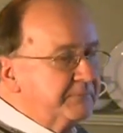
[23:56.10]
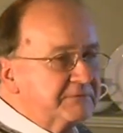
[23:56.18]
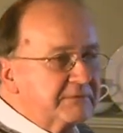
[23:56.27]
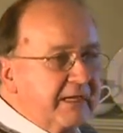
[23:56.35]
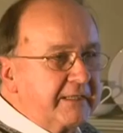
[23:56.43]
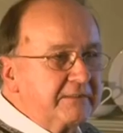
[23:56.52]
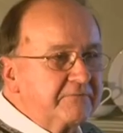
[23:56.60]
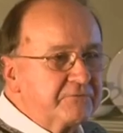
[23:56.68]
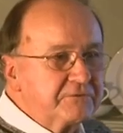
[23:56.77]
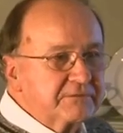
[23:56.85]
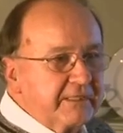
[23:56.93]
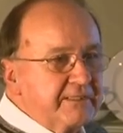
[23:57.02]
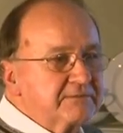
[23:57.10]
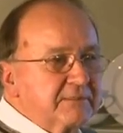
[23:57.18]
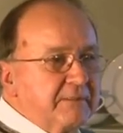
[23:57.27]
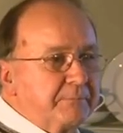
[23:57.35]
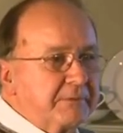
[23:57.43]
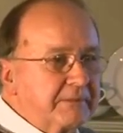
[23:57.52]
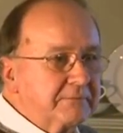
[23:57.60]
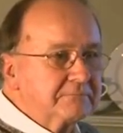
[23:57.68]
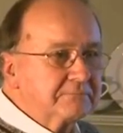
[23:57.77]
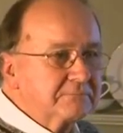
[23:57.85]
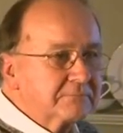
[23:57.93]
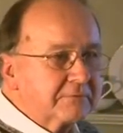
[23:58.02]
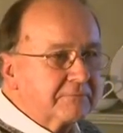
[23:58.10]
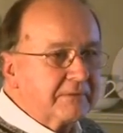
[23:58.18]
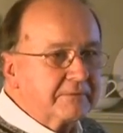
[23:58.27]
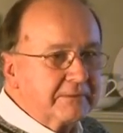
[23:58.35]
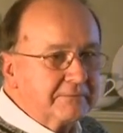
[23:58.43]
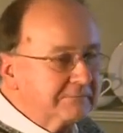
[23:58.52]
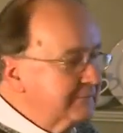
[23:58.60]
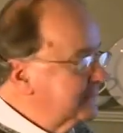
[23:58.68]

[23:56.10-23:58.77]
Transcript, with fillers: started the first gas company around here.